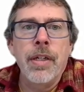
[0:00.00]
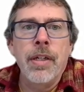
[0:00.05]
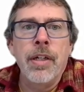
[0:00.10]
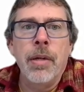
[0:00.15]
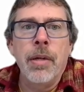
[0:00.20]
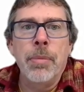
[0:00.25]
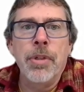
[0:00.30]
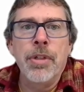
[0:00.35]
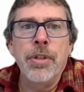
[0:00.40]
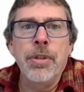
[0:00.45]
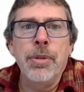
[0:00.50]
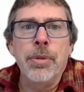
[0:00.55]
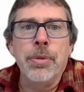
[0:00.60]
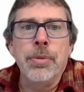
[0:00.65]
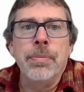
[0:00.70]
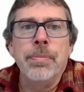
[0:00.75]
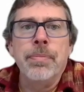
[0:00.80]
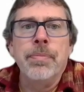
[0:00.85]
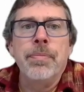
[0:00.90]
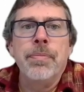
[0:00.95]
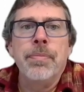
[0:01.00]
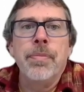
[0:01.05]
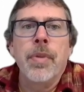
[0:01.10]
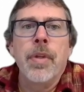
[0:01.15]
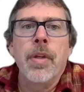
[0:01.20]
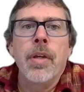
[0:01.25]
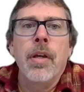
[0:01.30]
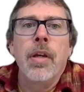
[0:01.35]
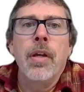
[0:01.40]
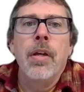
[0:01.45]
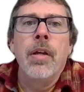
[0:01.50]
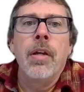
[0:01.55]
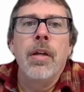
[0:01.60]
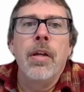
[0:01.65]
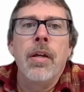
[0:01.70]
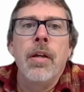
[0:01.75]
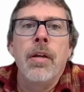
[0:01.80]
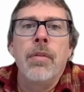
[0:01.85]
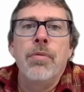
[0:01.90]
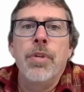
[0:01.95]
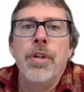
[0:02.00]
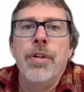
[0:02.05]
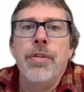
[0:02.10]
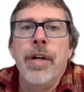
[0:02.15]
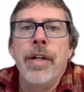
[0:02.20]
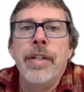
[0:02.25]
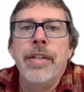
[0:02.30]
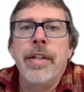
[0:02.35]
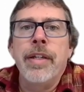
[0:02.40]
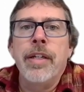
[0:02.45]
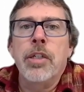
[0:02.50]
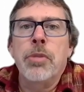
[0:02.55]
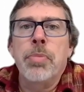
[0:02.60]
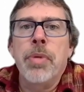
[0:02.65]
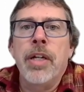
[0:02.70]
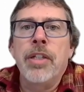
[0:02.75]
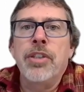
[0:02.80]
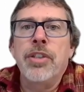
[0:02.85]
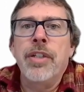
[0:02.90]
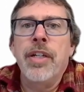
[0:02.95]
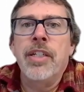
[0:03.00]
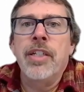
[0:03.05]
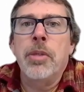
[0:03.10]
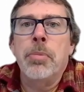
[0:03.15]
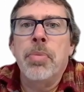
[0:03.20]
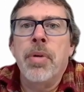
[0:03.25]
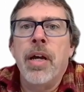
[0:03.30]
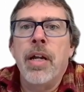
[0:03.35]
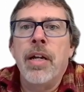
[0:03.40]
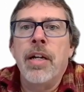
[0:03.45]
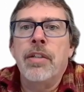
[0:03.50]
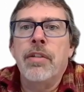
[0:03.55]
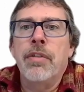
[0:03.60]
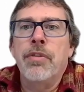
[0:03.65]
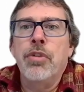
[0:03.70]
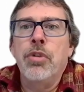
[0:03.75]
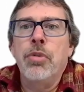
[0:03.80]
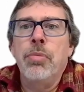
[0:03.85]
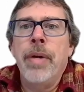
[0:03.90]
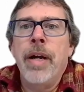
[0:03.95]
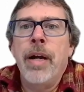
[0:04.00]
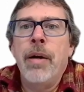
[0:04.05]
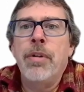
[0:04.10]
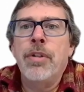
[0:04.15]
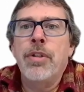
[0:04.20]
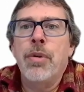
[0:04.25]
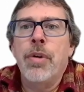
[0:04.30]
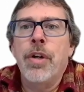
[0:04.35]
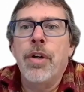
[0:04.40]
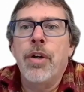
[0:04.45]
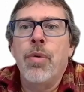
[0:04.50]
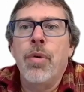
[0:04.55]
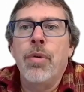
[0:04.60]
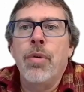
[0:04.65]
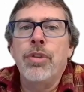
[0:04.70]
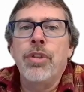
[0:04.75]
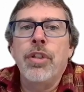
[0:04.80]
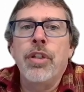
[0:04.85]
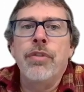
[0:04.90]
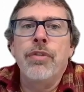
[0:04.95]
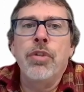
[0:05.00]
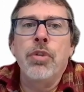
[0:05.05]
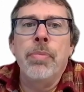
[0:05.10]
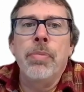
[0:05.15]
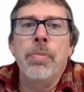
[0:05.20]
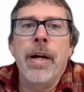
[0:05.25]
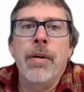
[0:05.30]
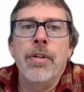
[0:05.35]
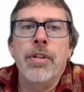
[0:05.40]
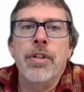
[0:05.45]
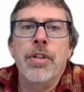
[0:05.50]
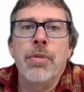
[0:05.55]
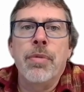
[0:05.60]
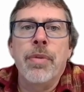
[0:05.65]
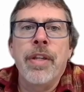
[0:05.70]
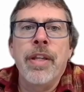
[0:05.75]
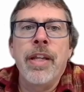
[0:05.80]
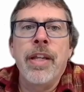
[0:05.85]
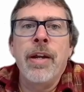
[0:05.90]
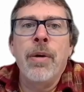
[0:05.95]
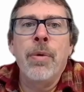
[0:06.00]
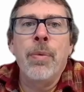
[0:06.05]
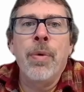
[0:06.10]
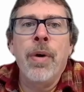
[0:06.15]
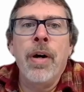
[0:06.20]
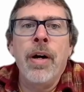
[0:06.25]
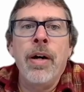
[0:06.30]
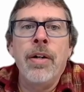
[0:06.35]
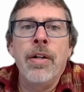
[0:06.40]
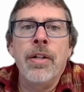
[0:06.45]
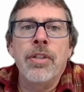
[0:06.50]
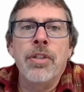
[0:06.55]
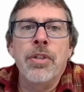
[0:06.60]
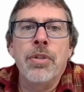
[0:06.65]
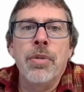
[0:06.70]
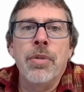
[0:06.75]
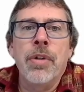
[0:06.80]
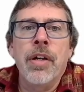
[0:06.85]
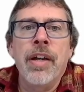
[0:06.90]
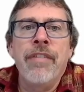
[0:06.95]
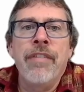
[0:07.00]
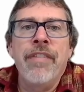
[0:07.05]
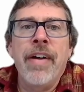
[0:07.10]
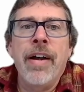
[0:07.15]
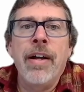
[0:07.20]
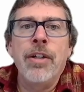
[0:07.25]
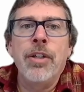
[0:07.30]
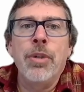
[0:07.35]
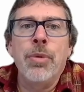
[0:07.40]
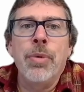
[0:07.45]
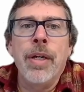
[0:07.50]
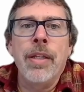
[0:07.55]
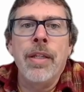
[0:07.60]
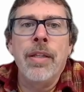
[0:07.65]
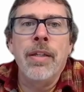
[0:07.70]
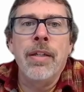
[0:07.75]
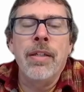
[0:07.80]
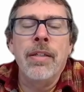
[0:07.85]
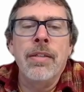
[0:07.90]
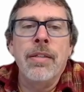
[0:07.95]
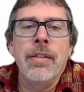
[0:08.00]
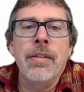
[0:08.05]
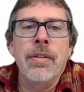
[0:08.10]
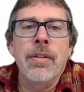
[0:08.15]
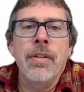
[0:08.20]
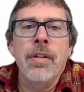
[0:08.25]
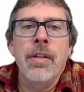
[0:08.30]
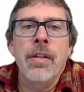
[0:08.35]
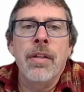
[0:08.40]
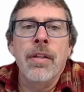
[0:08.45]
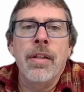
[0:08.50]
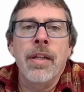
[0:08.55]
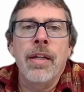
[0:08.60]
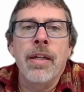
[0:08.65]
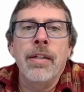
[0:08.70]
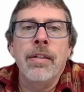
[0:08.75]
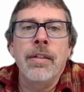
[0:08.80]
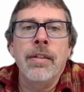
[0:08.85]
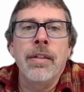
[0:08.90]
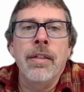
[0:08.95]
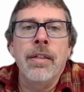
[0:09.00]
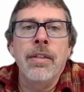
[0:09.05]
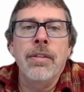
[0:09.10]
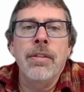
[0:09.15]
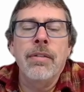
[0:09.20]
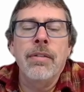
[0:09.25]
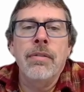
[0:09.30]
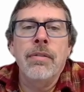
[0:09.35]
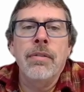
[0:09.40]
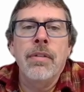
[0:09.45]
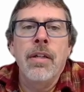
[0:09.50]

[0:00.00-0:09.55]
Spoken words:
Number 2. Rewrite the expression as a product of 2 powers or a quotient of 2 powers. So they don't want us to evaluate this, thank goodness.